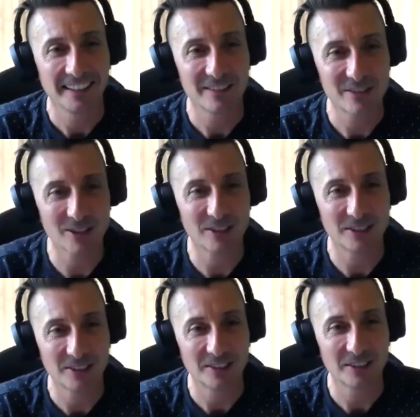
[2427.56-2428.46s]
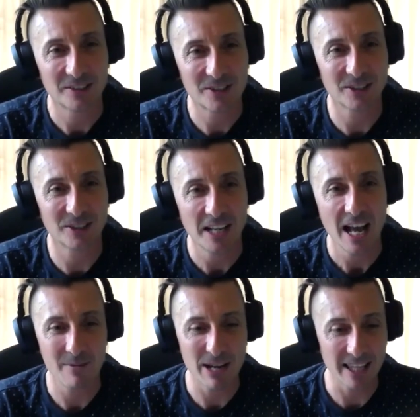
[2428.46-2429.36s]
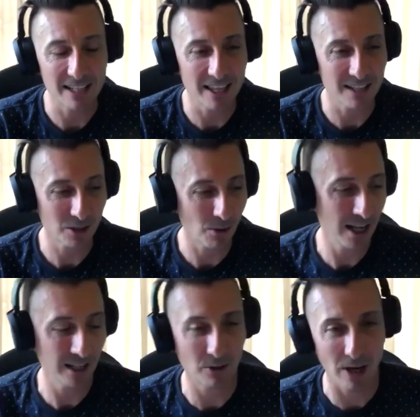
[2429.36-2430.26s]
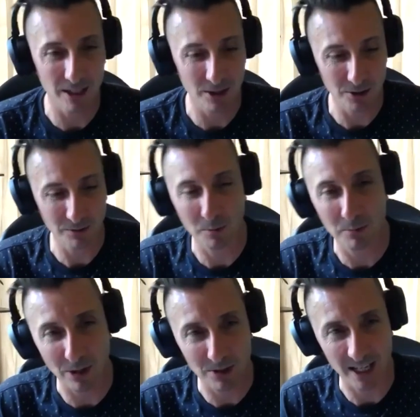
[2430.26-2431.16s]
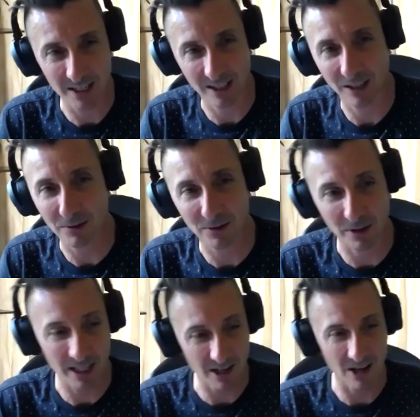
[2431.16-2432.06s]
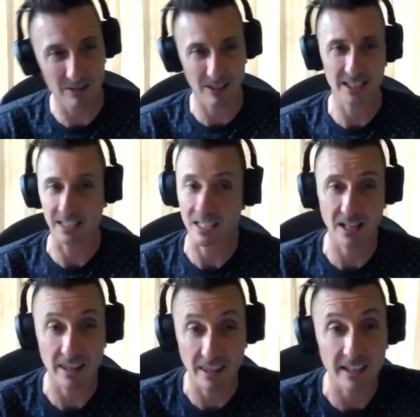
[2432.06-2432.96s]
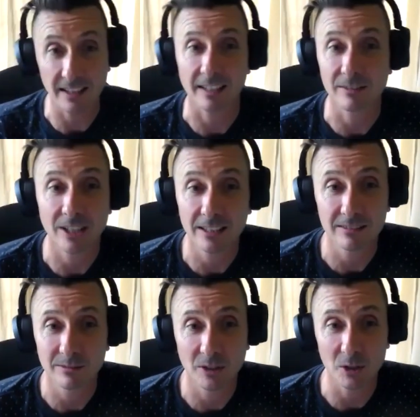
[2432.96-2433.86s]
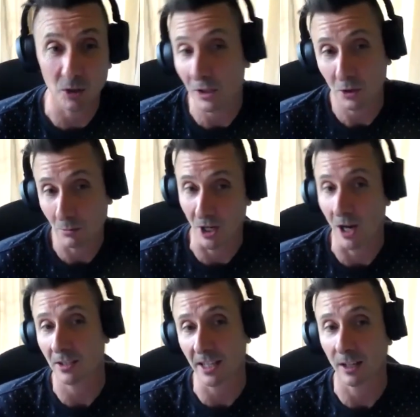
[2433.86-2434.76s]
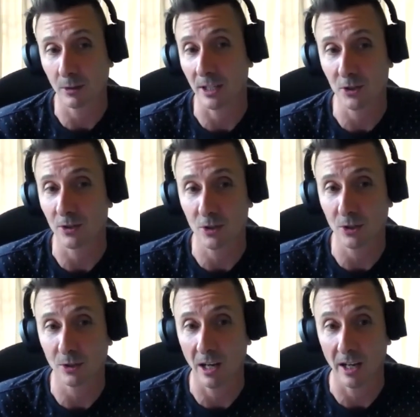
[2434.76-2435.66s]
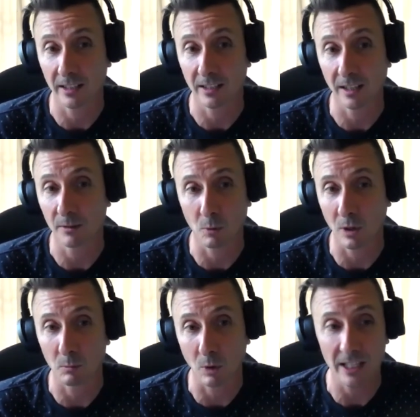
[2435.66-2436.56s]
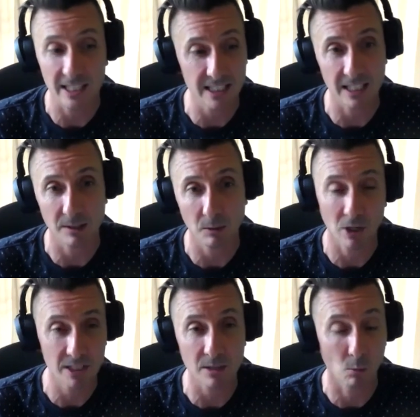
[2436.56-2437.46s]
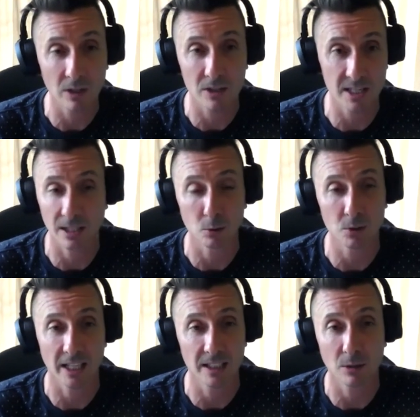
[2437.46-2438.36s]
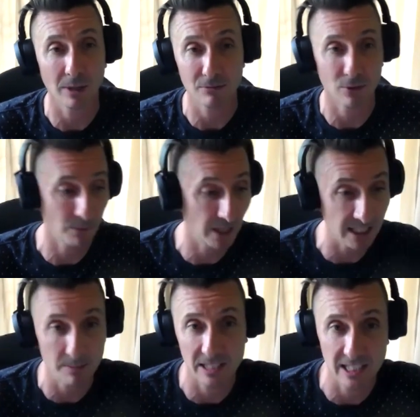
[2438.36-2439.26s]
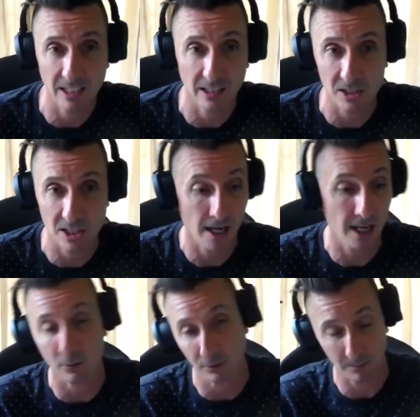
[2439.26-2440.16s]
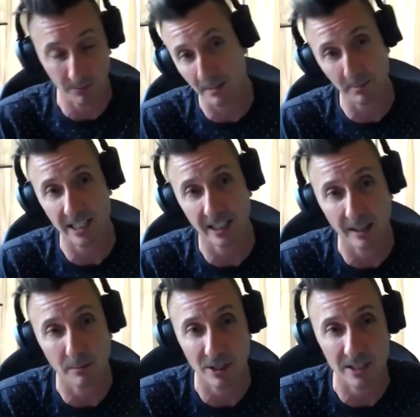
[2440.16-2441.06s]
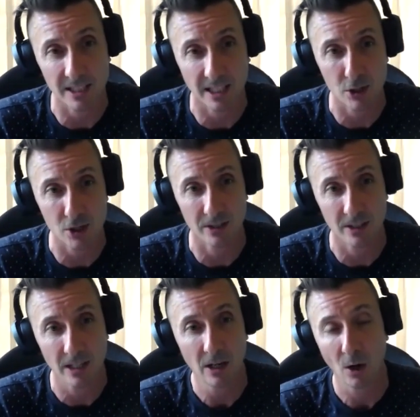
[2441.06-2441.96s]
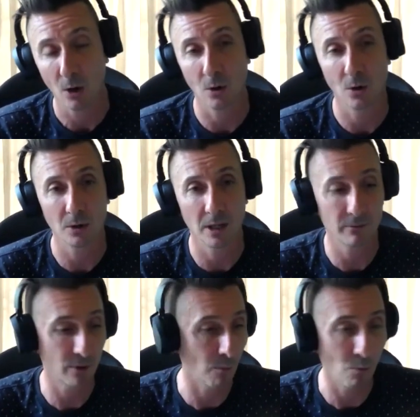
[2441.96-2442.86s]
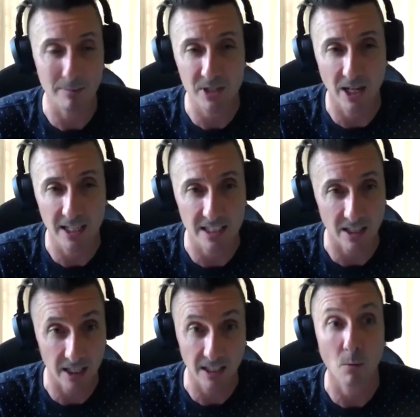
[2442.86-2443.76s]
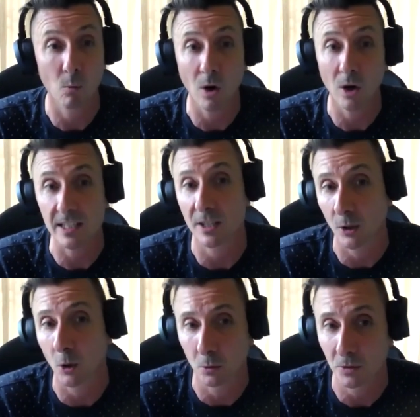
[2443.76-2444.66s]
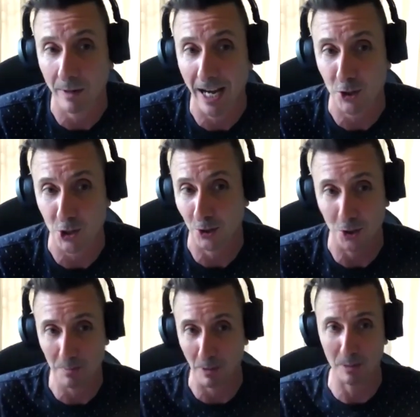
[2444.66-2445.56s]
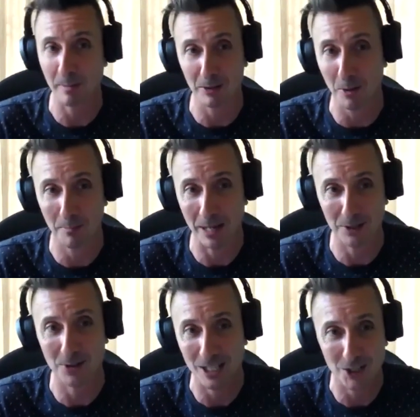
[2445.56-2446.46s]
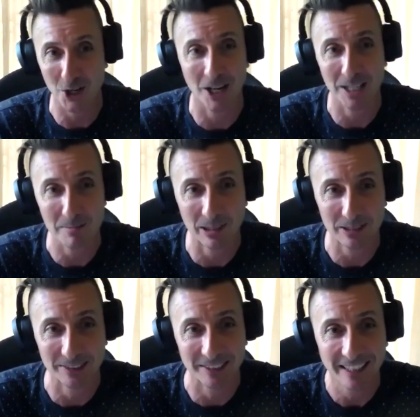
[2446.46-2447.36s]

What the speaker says: sure. I mean, that's quite a useful process to go through. That's kind of like design thinking, right? That you would ask that question to your client, like what is the one single takeaway from this particular slide or from this particular presentation, or from website design, like what is the call to action? You spoke about your big green shiny button.